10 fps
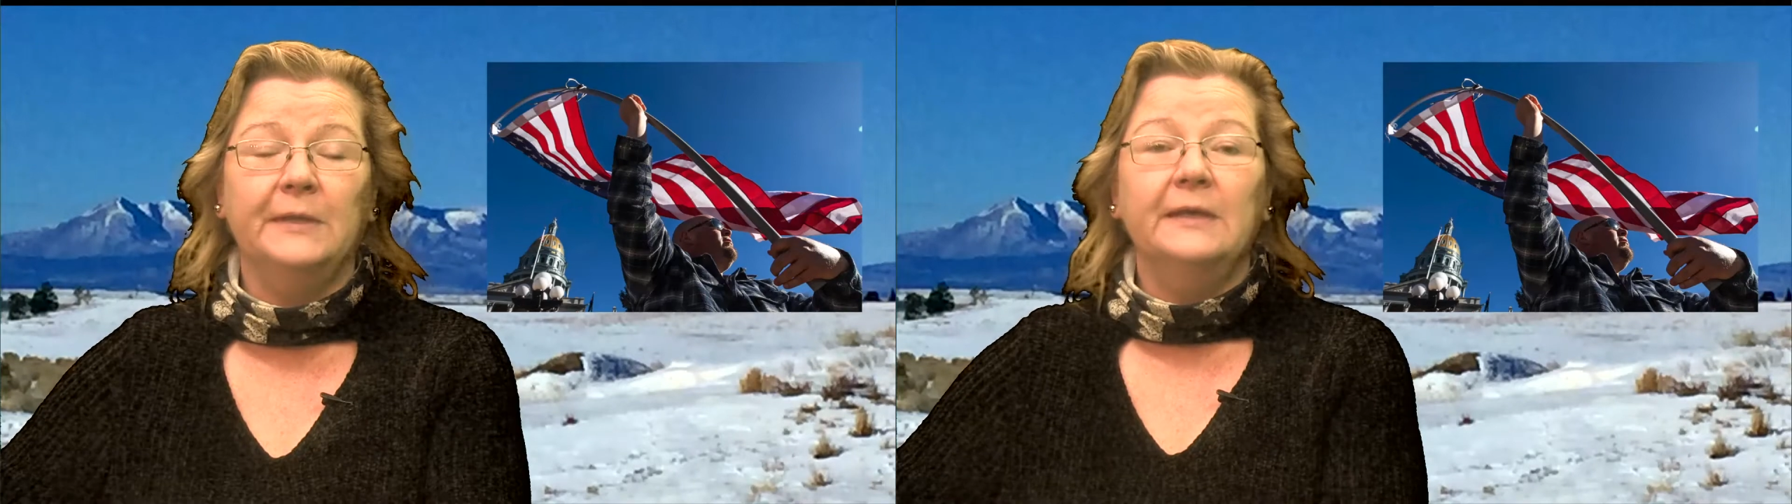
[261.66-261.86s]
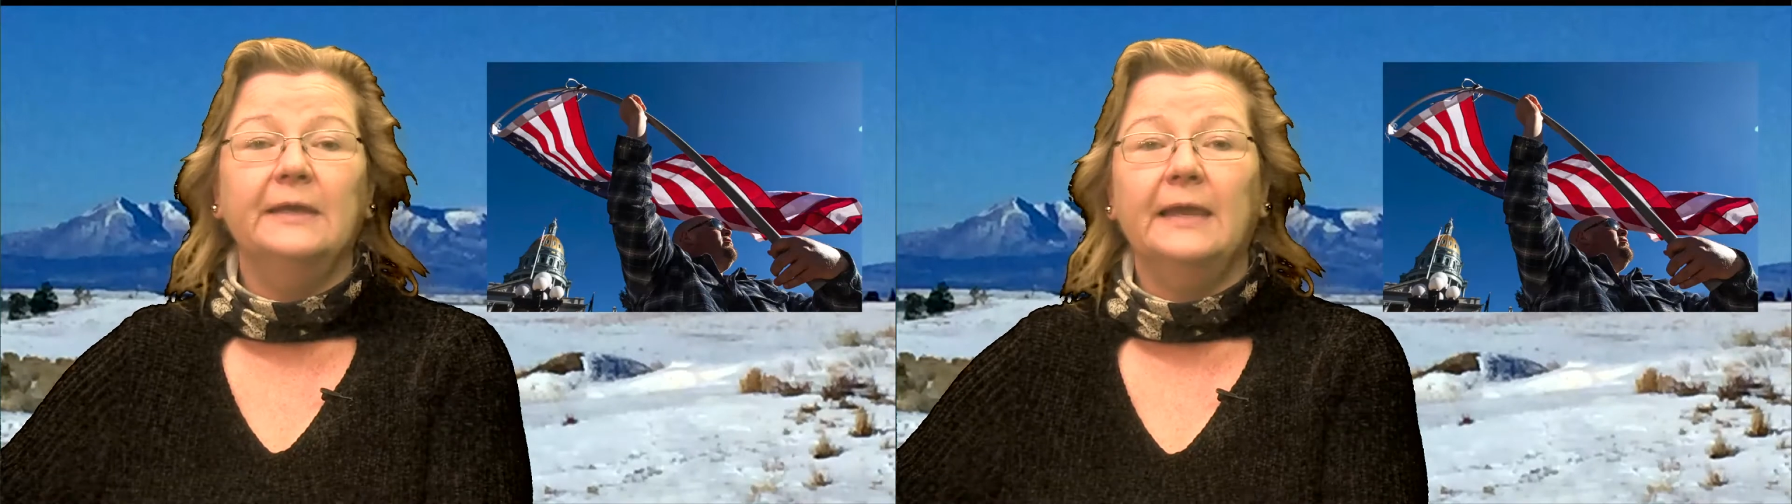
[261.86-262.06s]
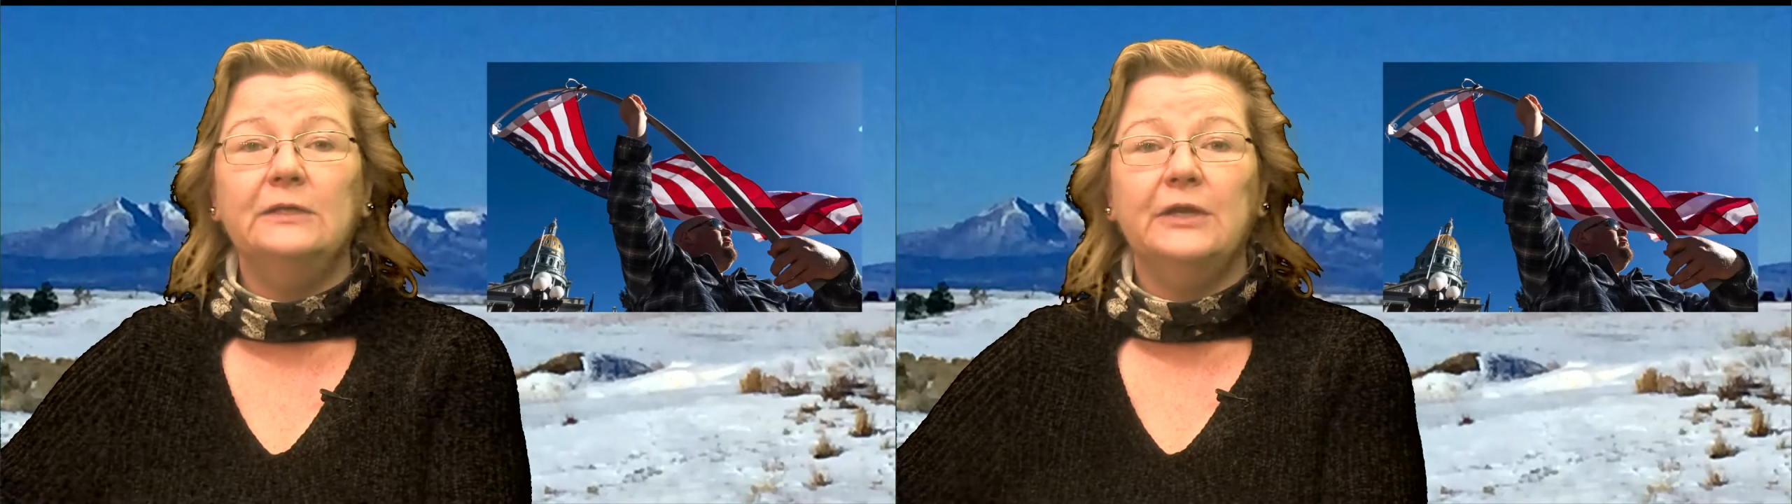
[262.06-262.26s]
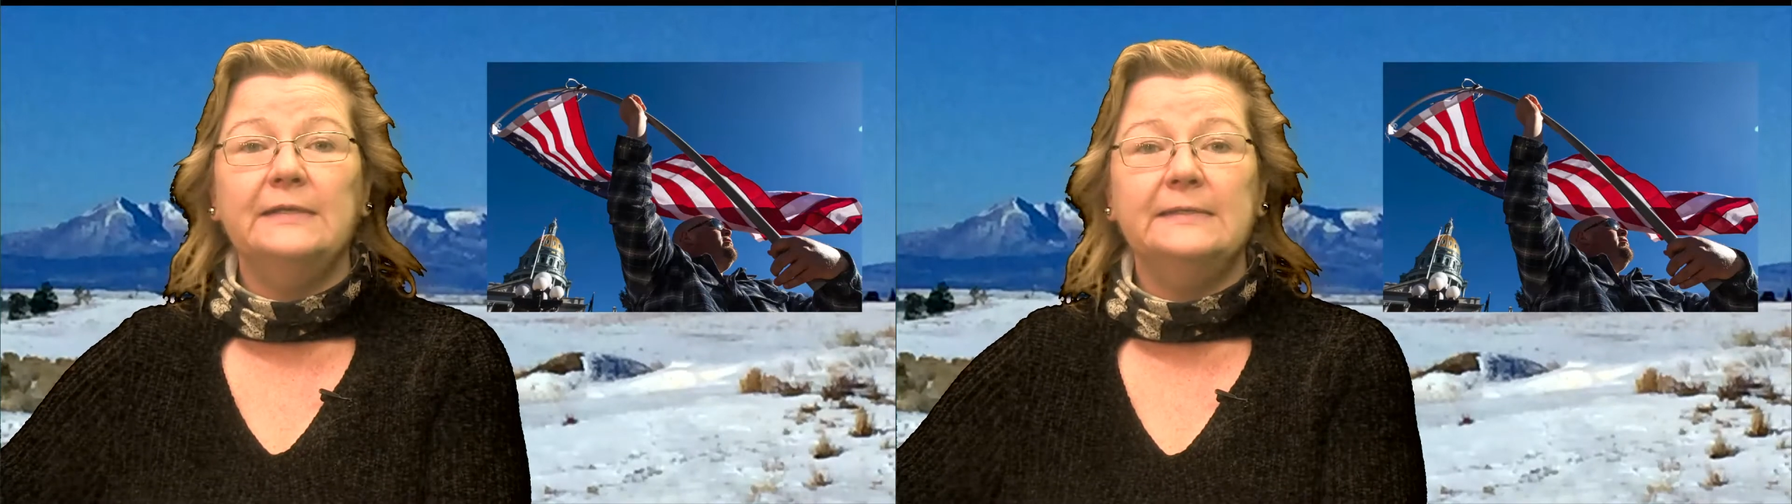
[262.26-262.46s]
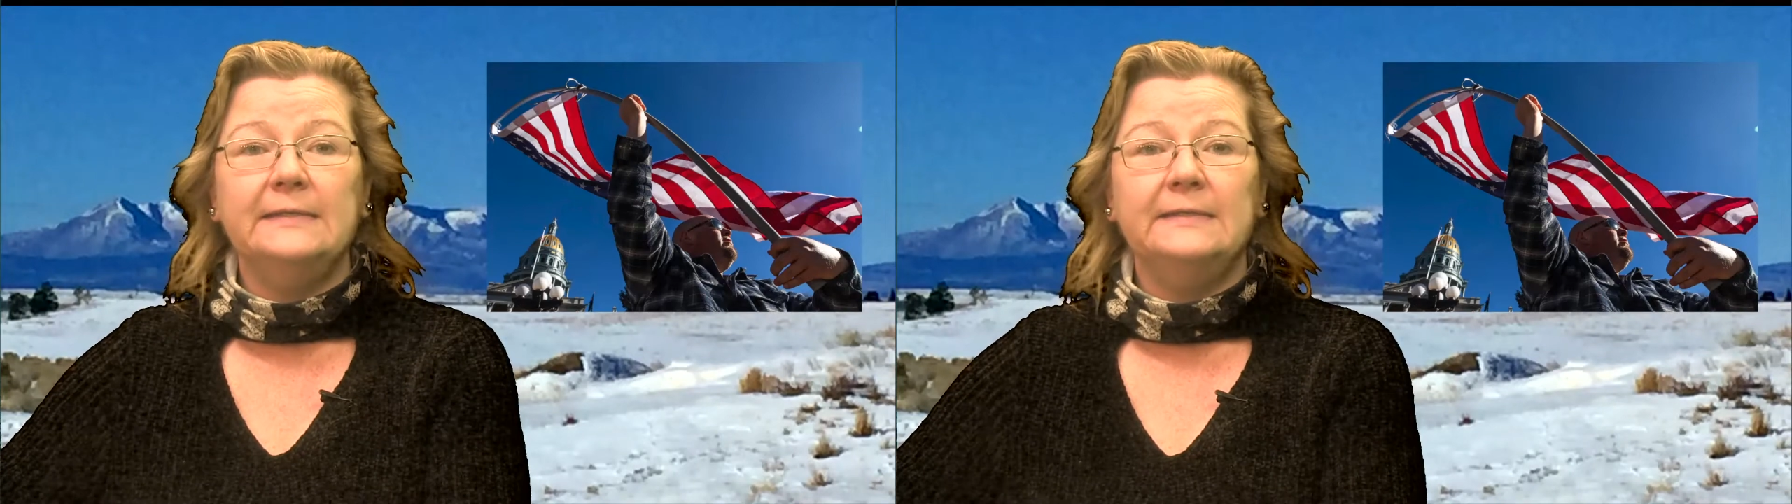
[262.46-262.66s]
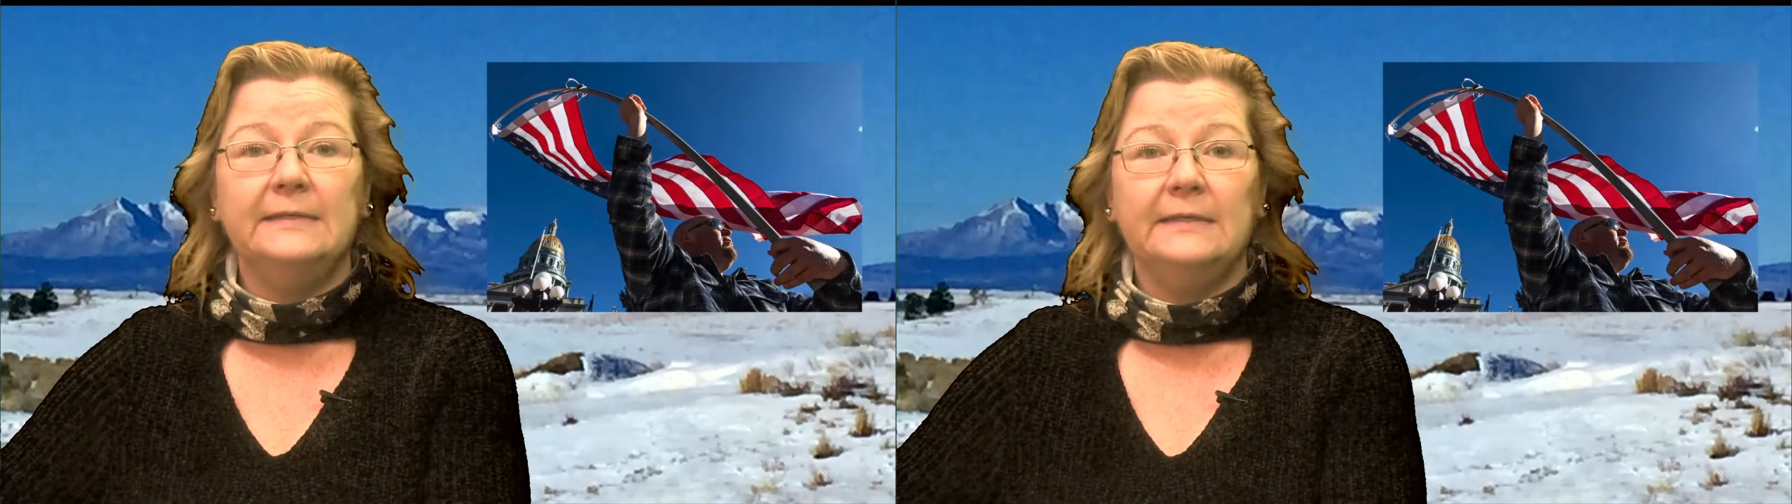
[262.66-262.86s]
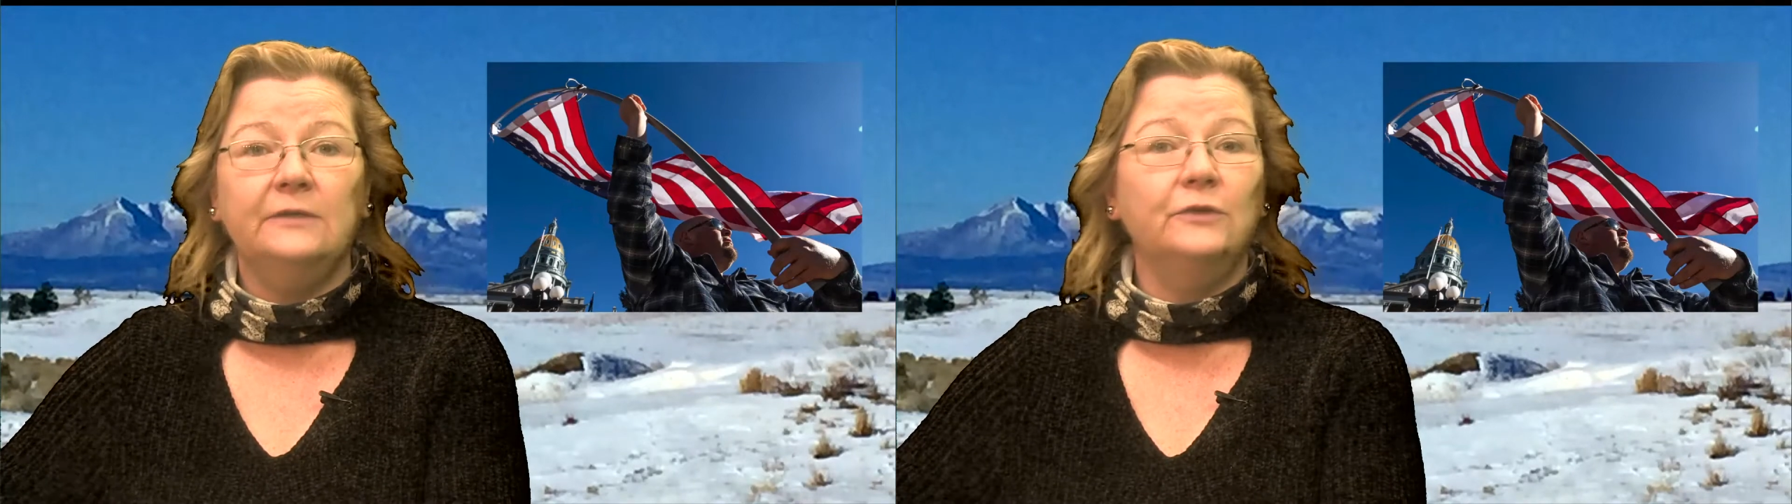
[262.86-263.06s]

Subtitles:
KJCT